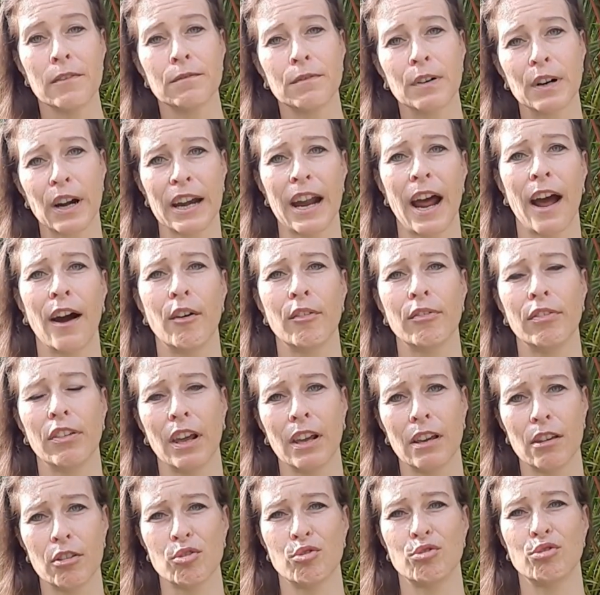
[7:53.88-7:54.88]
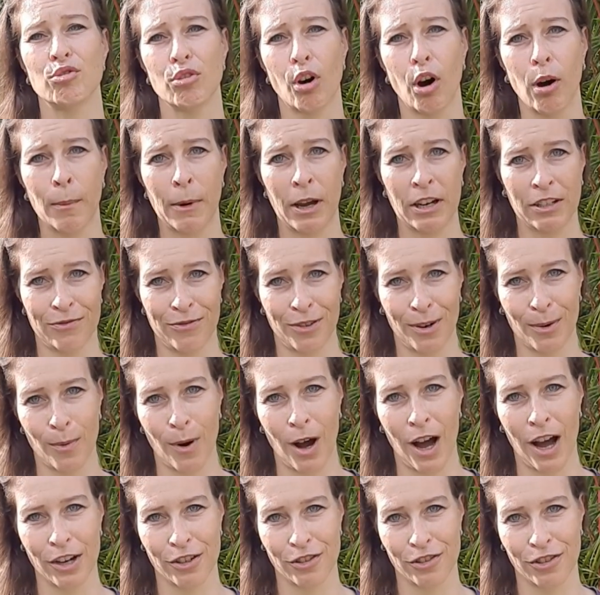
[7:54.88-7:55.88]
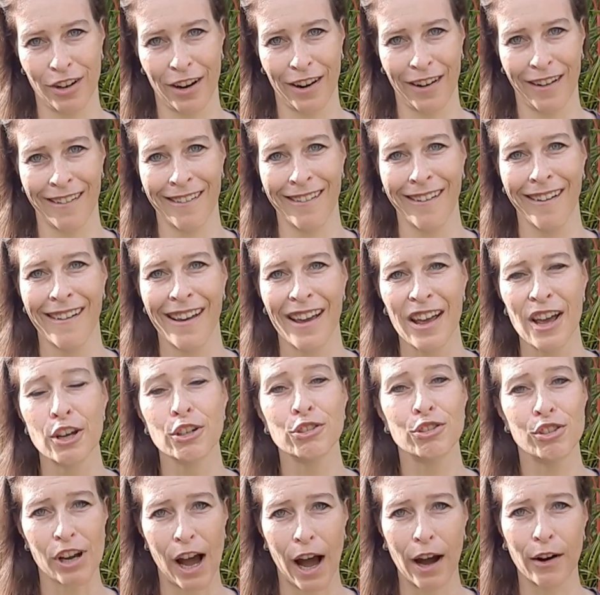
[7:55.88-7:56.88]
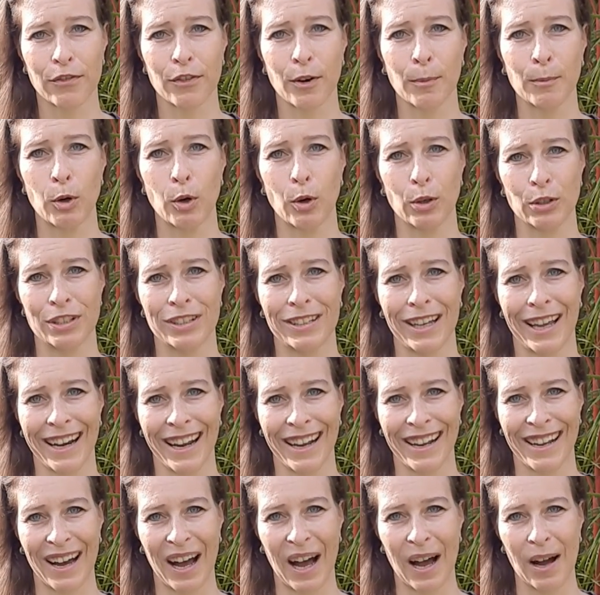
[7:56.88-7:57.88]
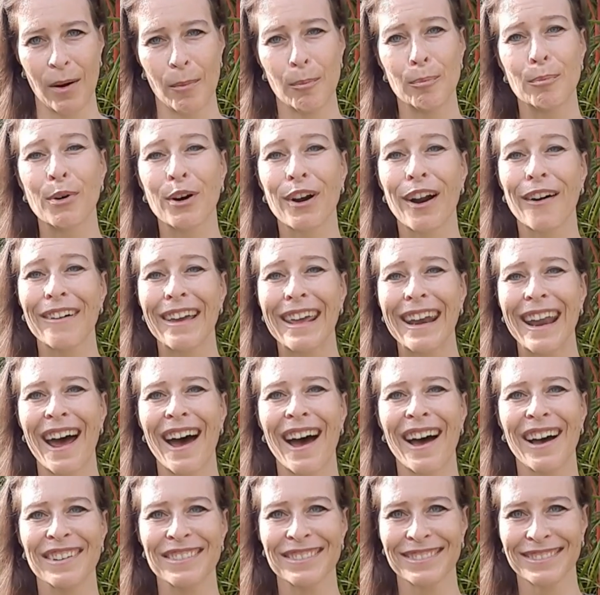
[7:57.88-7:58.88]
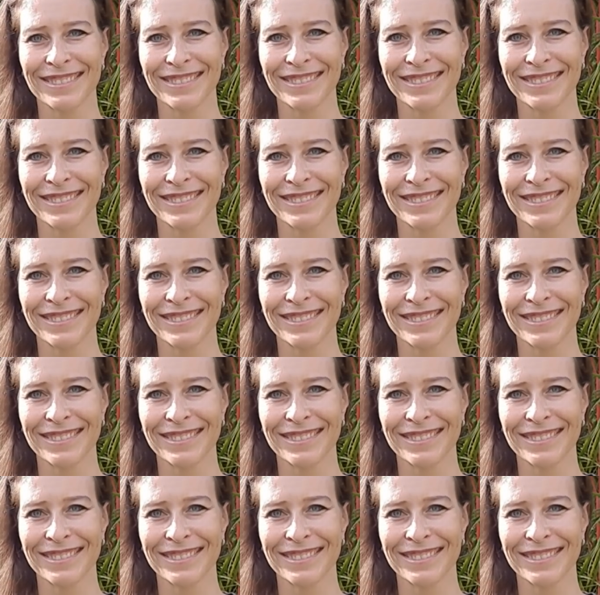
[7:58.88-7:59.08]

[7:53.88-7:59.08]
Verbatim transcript: For now, thank you so much for watching. Ciao from Costa Rica. Pura vida!